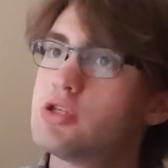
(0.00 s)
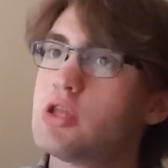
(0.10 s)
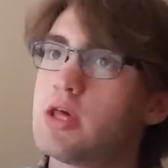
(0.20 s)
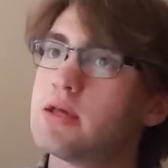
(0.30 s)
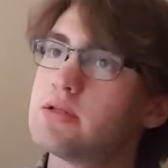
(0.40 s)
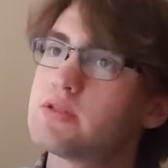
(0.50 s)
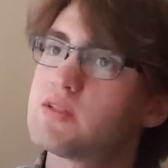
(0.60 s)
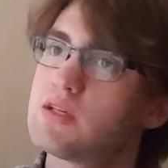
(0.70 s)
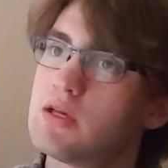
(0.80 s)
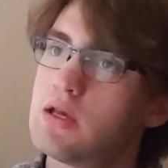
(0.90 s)

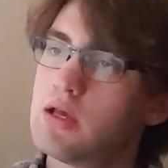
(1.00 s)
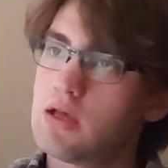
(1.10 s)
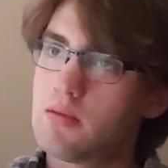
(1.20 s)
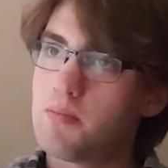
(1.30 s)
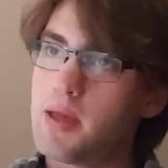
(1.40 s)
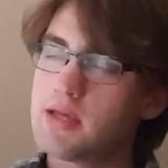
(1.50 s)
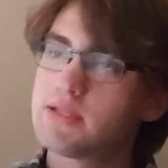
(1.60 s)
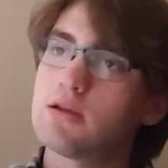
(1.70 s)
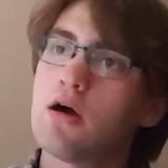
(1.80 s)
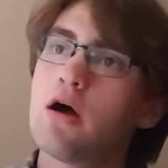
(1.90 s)
things
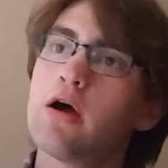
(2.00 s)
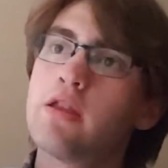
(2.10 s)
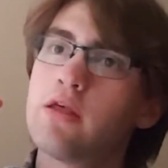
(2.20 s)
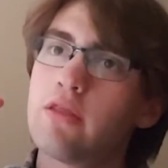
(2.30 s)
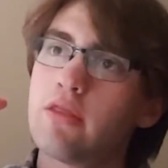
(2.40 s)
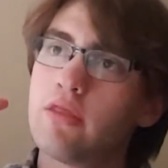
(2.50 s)
based on